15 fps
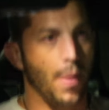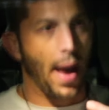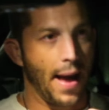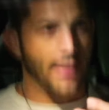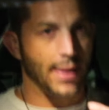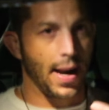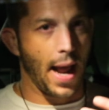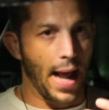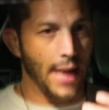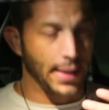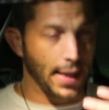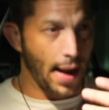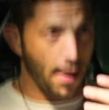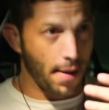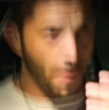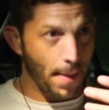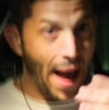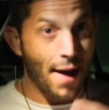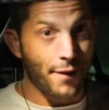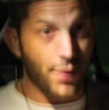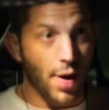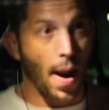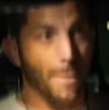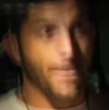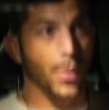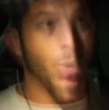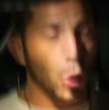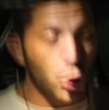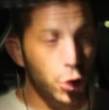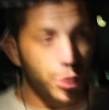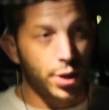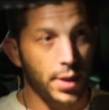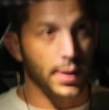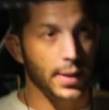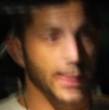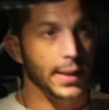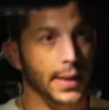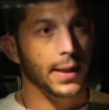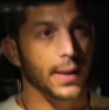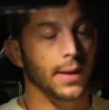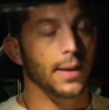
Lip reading: have not personally